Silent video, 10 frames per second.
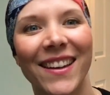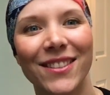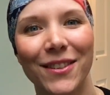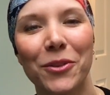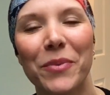
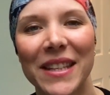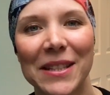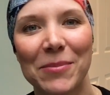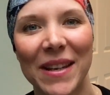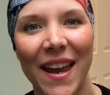So I hope this
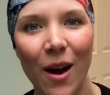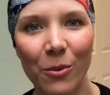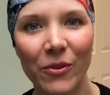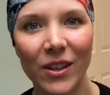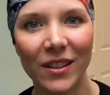has been
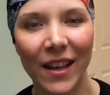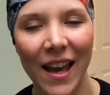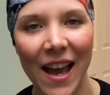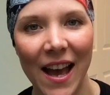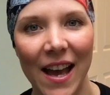helpful,
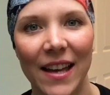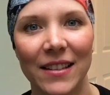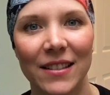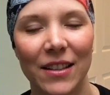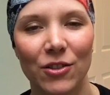
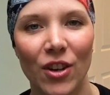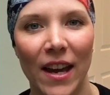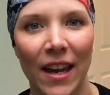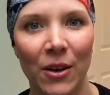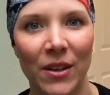and
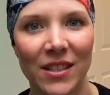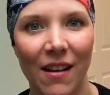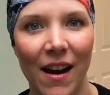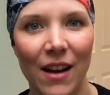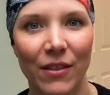try out a
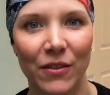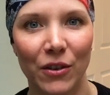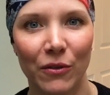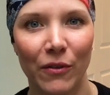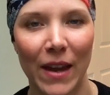scarf if
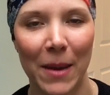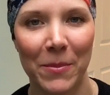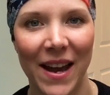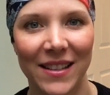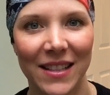you've
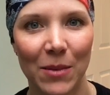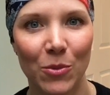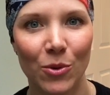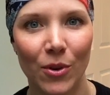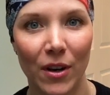had
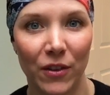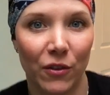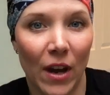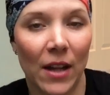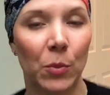chemo, or if you've
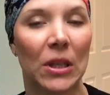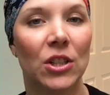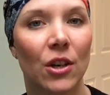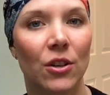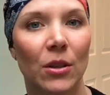got
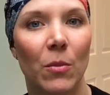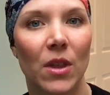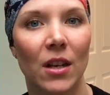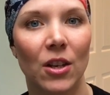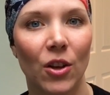alopecia or
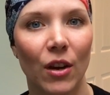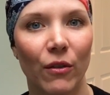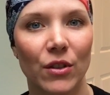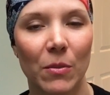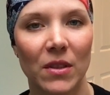something and you're looking
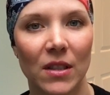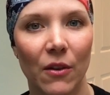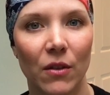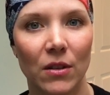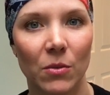for something
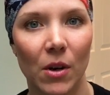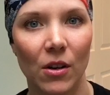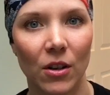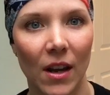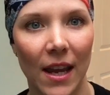different to wear
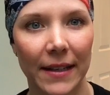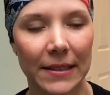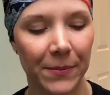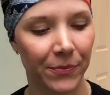on your head.